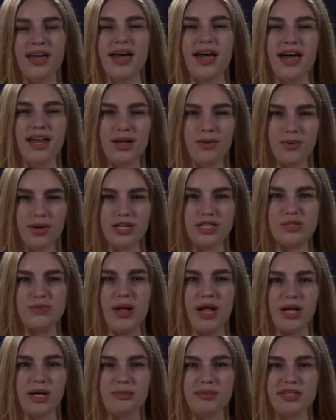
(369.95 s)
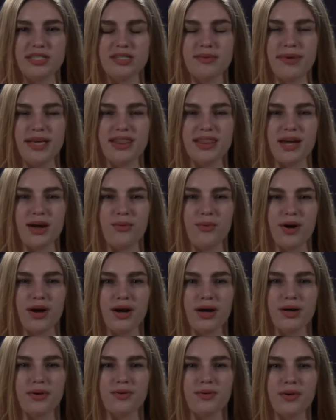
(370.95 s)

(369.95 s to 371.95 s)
Anyone is welcome to submit their work.